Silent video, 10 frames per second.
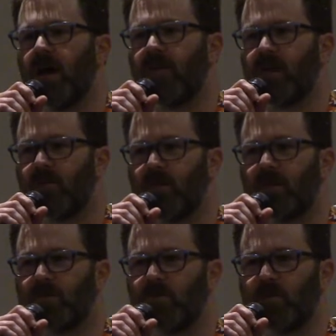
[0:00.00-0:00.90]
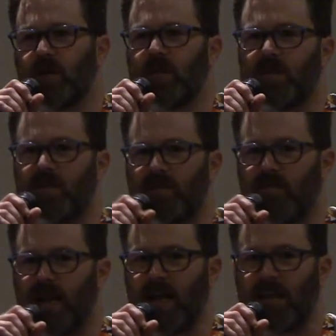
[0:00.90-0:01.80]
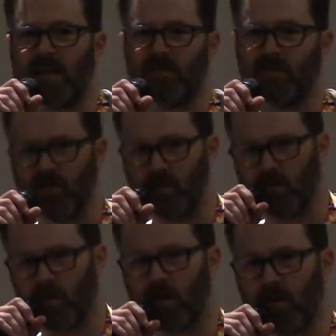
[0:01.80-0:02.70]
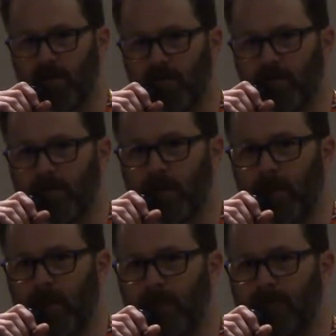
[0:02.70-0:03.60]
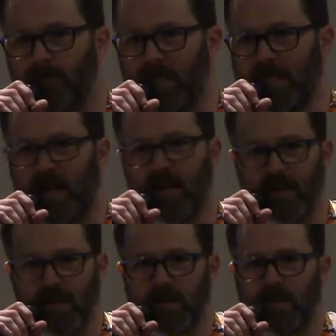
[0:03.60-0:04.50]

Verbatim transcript: I've gotten also plushies of the alien from uh, Hetalia